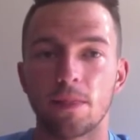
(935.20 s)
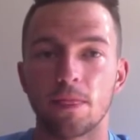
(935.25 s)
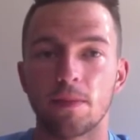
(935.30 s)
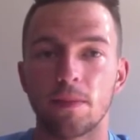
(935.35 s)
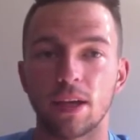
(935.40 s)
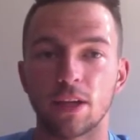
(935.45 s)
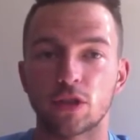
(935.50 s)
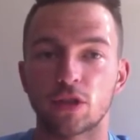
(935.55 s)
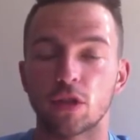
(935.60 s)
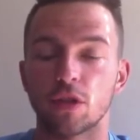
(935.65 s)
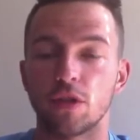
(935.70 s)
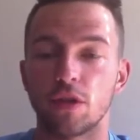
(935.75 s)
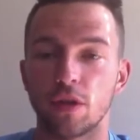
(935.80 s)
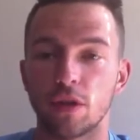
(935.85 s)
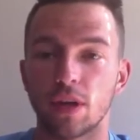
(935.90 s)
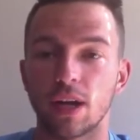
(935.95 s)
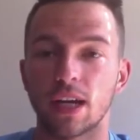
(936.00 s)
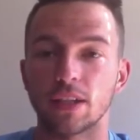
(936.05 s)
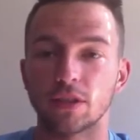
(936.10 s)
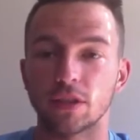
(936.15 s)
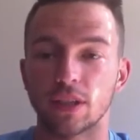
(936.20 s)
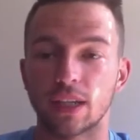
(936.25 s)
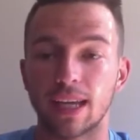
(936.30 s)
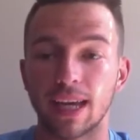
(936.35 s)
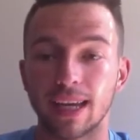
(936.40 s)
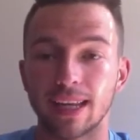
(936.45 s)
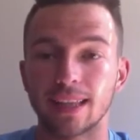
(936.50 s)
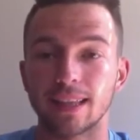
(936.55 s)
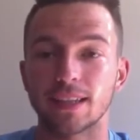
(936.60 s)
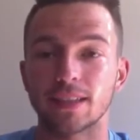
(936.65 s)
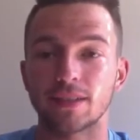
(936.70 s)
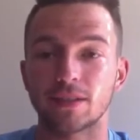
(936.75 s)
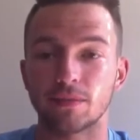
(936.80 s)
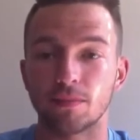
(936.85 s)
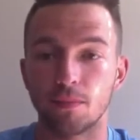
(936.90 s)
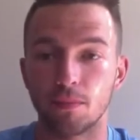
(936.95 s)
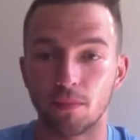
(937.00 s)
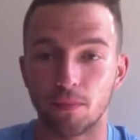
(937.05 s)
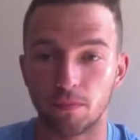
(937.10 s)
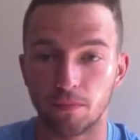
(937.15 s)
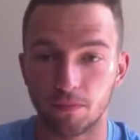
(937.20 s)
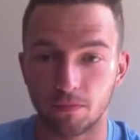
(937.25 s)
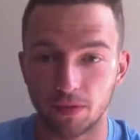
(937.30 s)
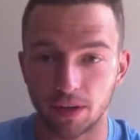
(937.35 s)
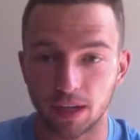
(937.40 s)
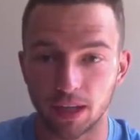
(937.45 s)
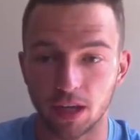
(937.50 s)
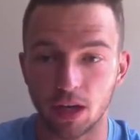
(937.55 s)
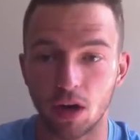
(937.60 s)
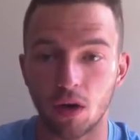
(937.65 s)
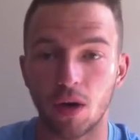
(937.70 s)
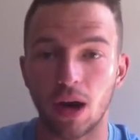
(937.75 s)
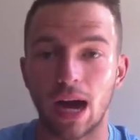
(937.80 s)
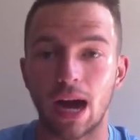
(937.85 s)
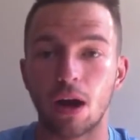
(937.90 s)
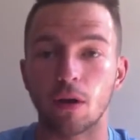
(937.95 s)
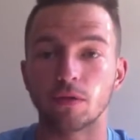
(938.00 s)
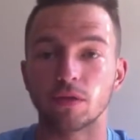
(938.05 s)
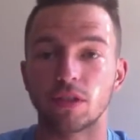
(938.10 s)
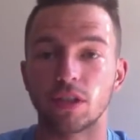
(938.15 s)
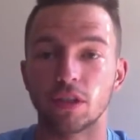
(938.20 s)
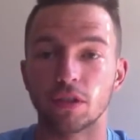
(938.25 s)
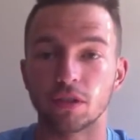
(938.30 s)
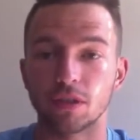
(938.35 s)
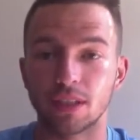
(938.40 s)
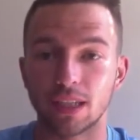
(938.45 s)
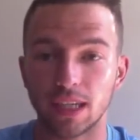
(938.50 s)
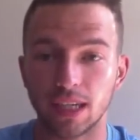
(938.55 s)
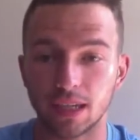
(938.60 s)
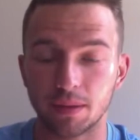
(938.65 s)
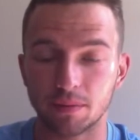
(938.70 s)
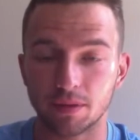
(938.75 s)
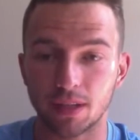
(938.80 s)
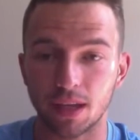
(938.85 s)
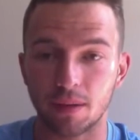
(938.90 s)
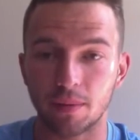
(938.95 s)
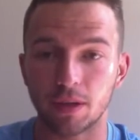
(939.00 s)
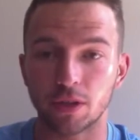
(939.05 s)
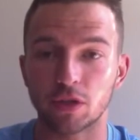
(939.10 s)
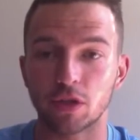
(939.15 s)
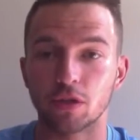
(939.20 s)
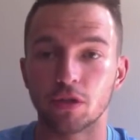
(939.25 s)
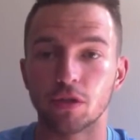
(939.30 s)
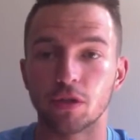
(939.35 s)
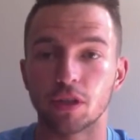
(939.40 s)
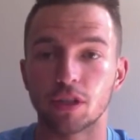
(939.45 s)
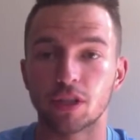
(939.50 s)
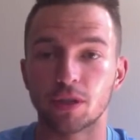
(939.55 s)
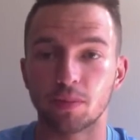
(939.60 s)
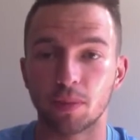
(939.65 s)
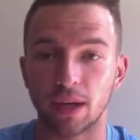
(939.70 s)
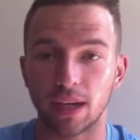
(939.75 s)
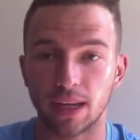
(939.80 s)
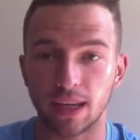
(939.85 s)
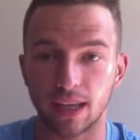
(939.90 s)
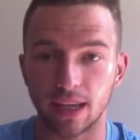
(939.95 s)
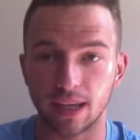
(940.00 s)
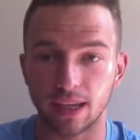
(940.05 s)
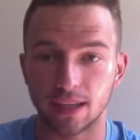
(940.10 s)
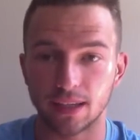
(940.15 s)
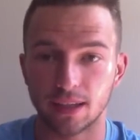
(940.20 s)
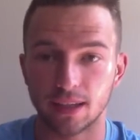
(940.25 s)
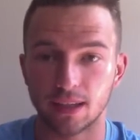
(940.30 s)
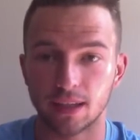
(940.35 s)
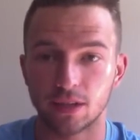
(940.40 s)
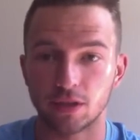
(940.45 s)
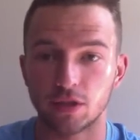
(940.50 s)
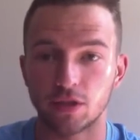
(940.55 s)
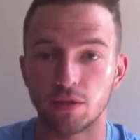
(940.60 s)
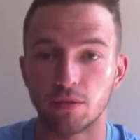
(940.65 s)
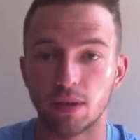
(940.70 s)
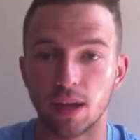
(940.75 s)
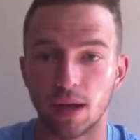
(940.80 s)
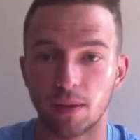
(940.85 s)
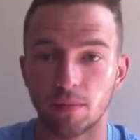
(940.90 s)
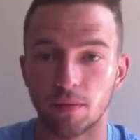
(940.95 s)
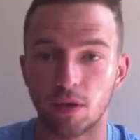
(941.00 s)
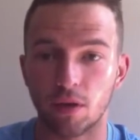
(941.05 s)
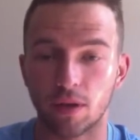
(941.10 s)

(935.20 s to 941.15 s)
make sure that you guys are getting this video out to your teams and make sure you're explaining it to them.